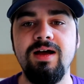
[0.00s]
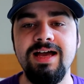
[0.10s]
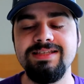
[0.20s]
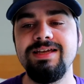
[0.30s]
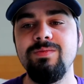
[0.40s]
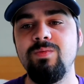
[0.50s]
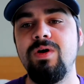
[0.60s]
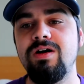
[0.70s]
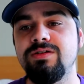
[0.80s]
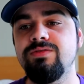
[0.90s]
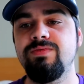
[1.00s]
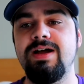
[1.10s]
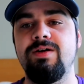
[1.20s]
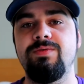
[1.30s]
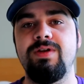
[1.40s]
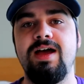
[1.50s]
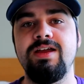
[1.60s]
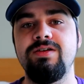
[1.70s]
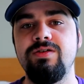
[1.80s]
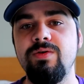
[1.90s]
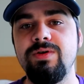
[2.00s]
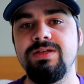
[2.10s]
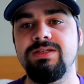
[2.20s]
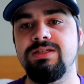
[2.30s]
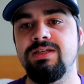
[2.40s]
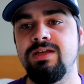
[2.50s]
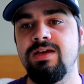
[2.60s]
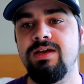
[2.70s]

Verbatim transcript: as I walked around, I noticed